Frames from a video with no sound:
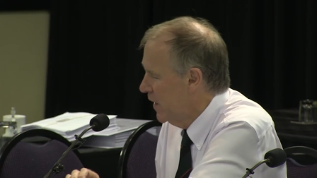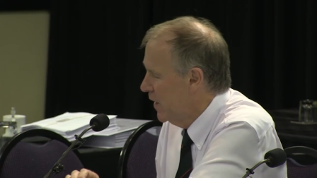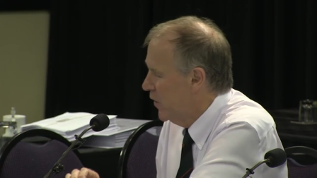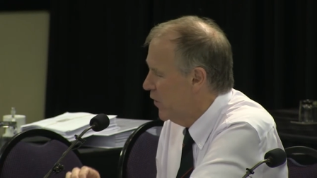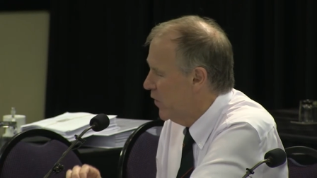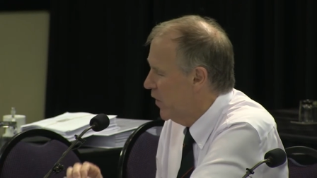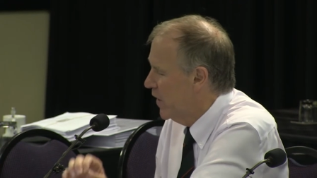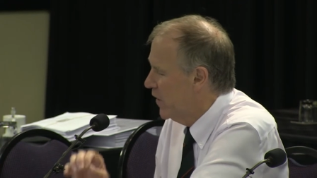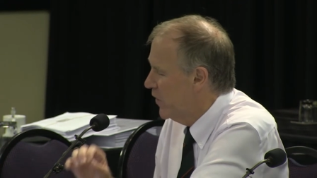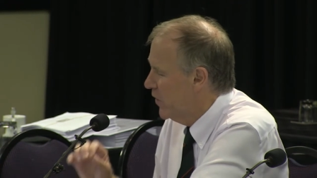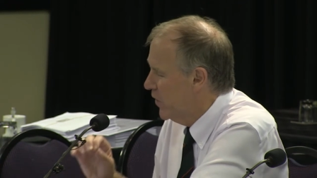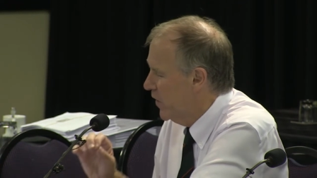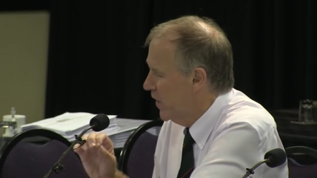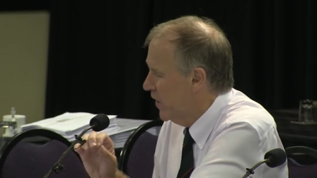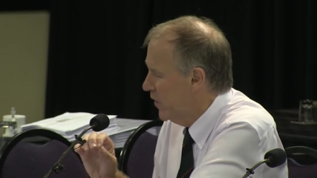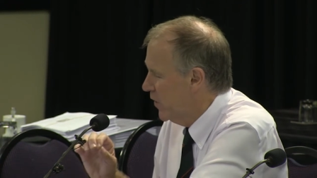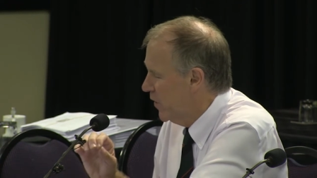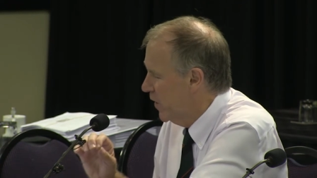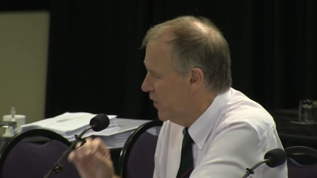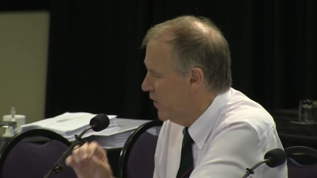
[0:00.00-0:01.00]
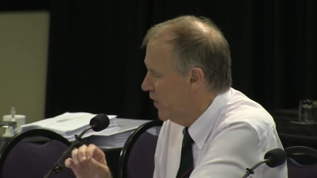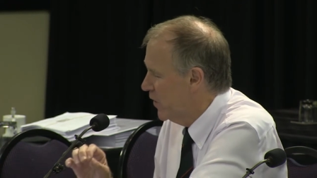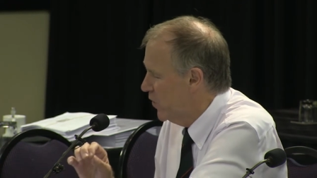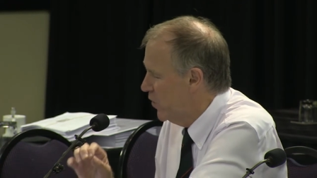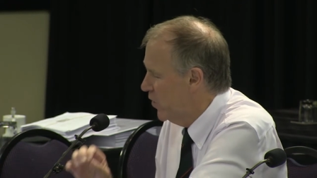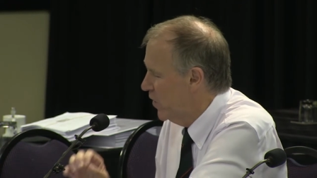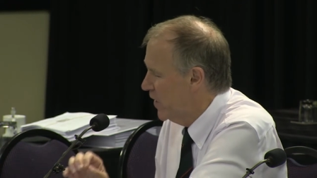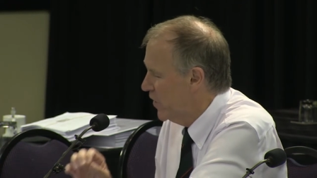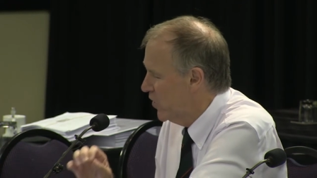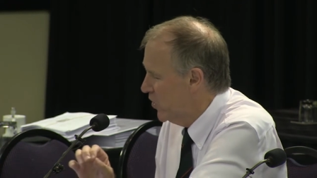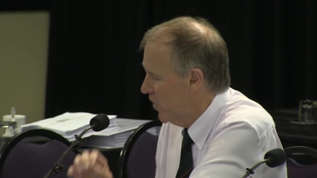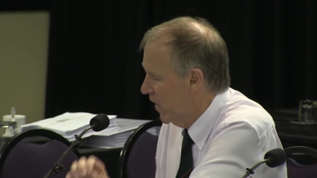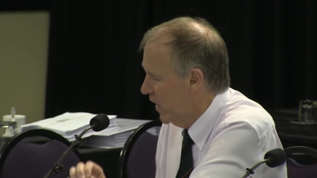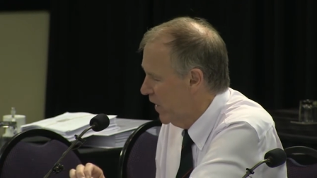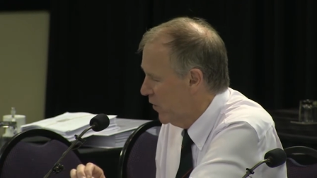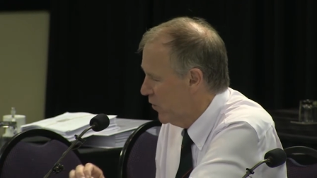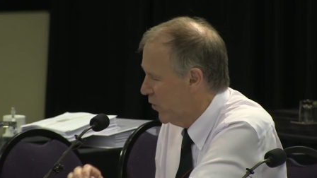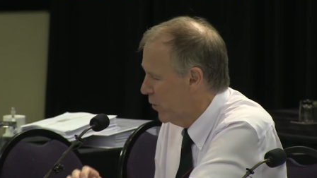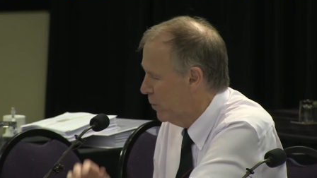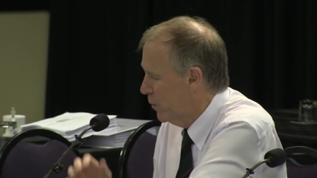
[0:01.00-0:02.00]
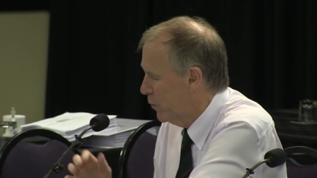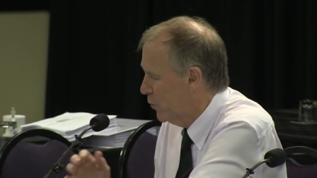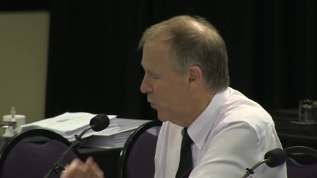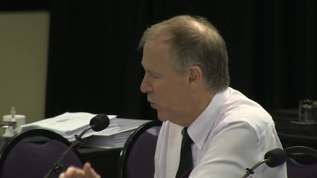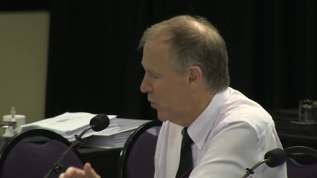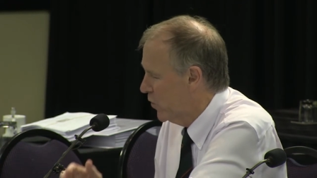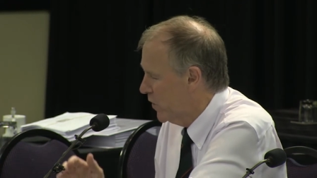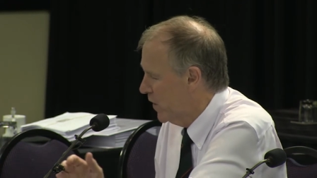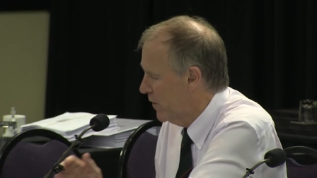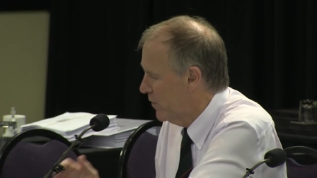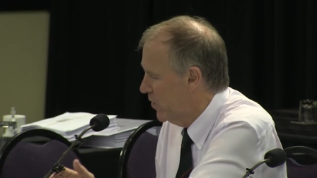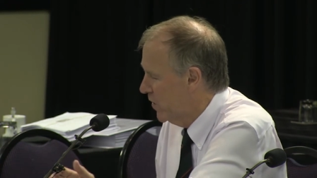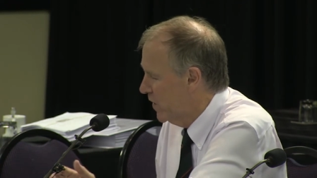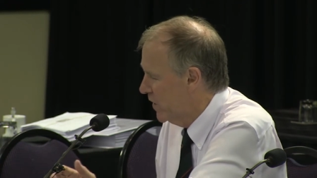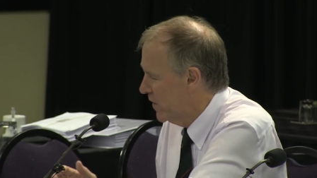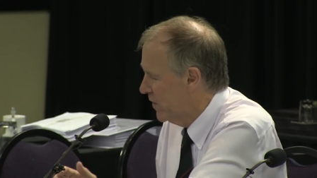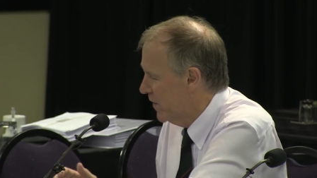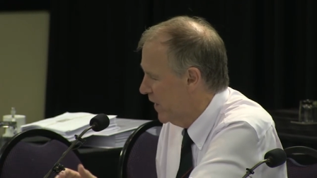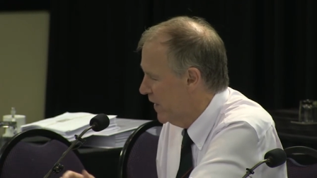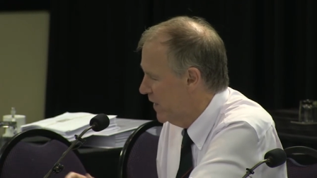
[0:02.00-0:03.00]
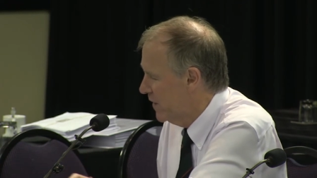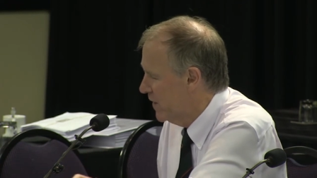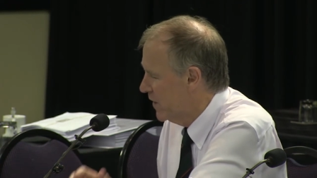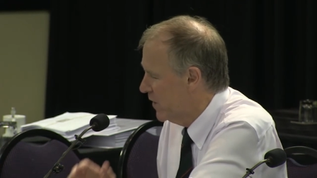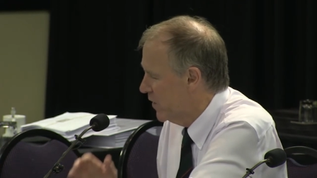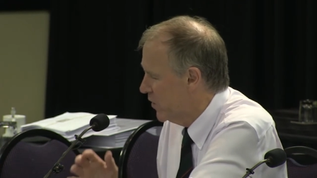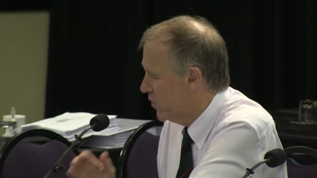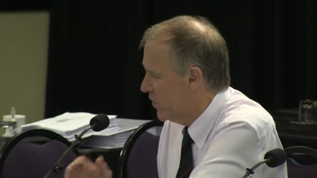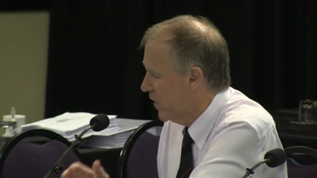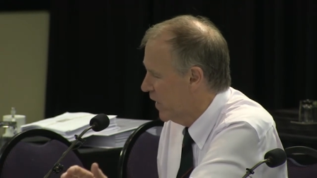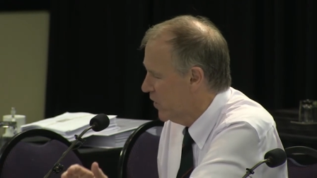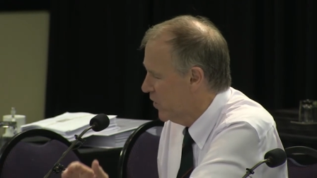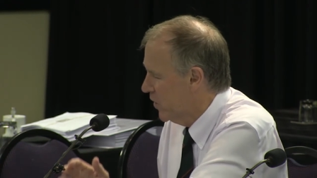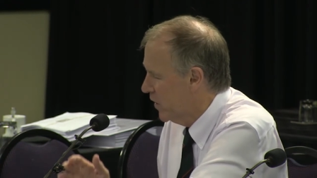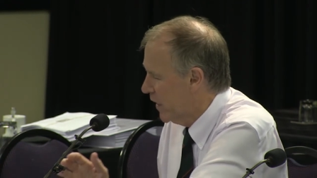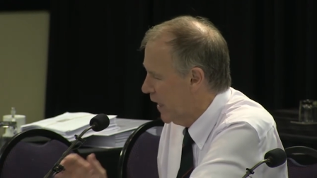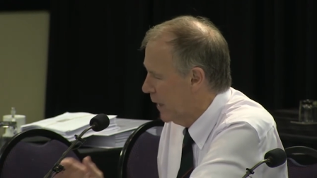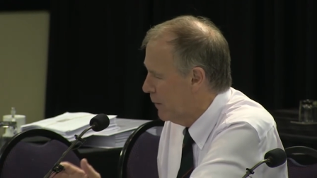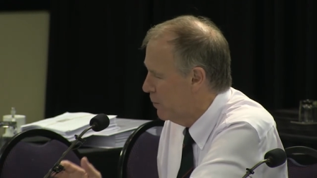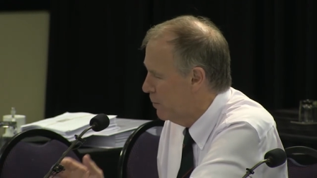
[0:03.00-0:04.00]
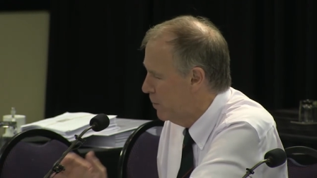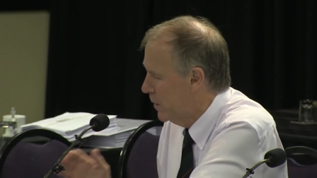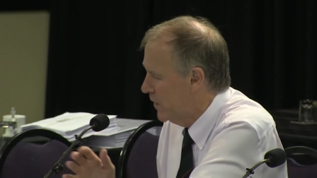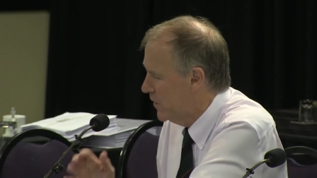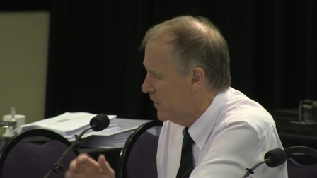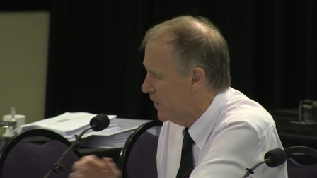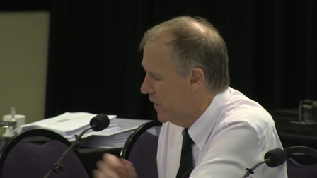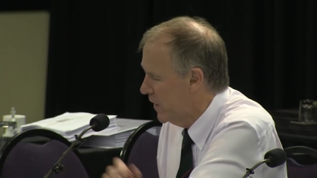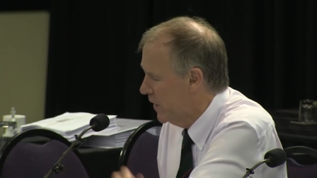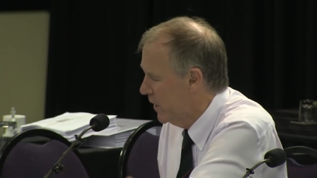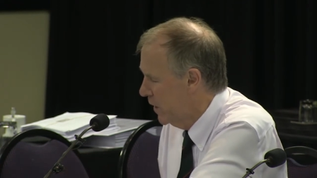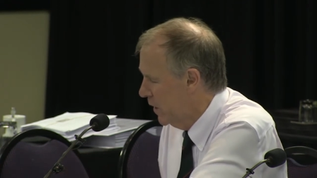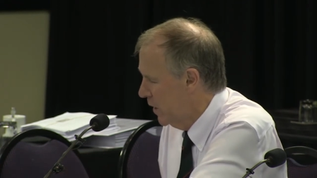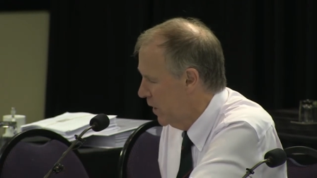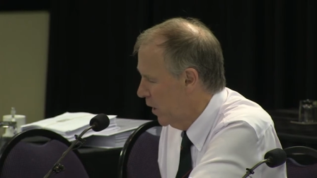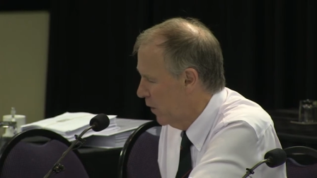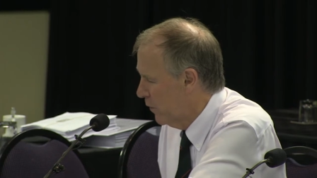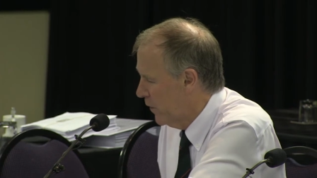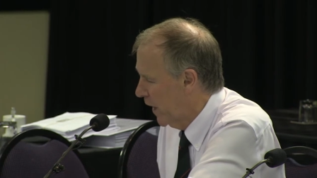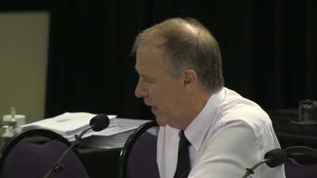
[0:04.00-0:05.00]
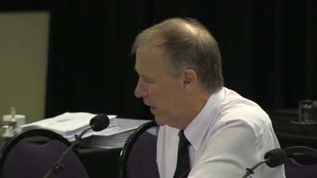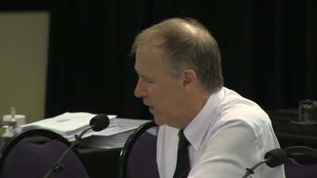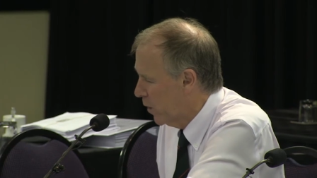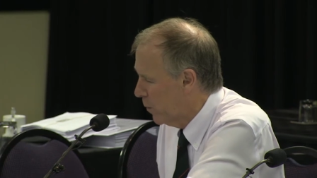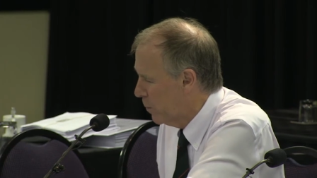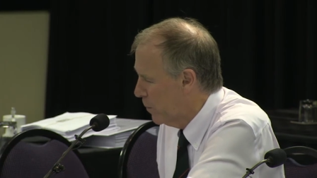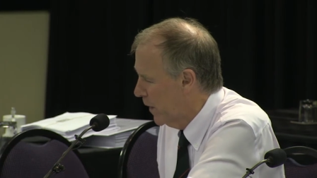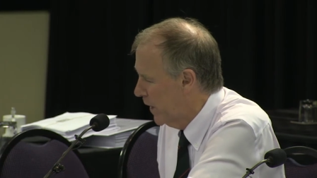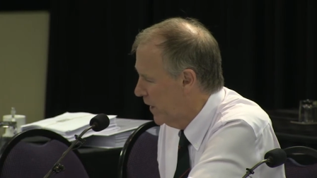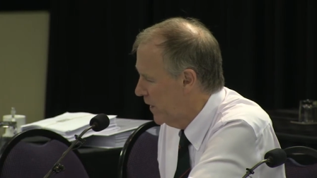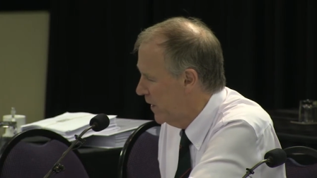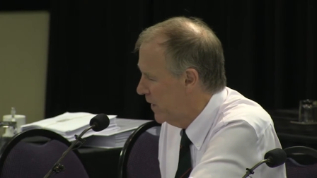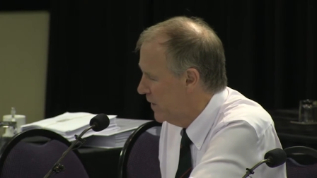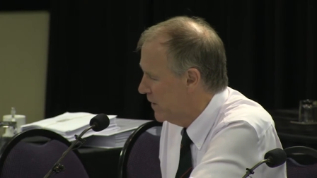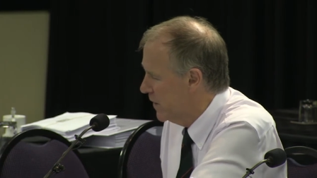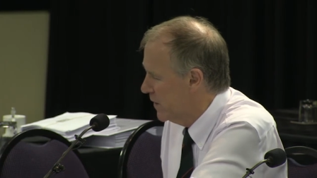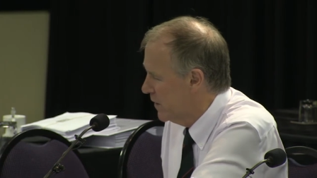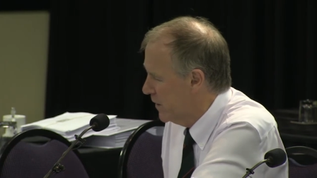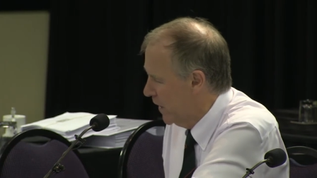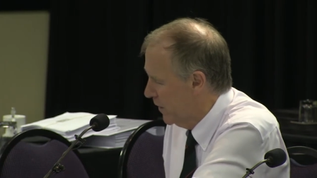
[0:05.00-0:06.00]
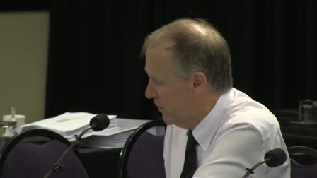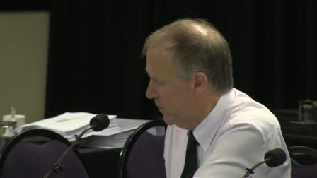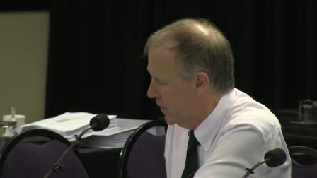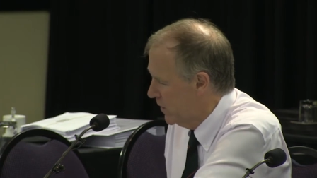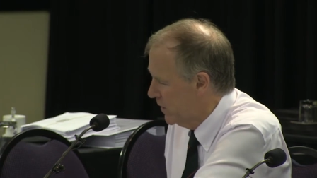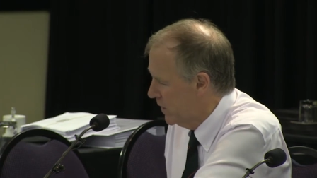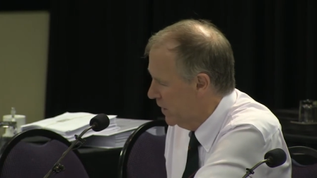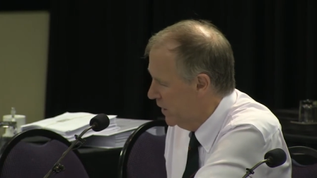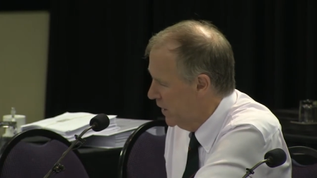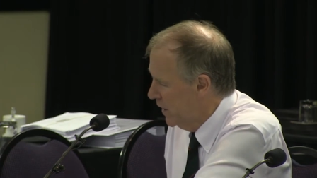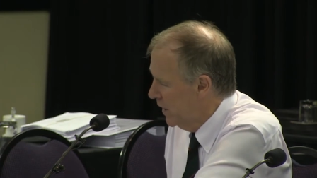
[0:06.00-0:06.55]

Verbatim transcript: since, since it's during childhood before seven years of age that the structure and capability of the adult brain is established.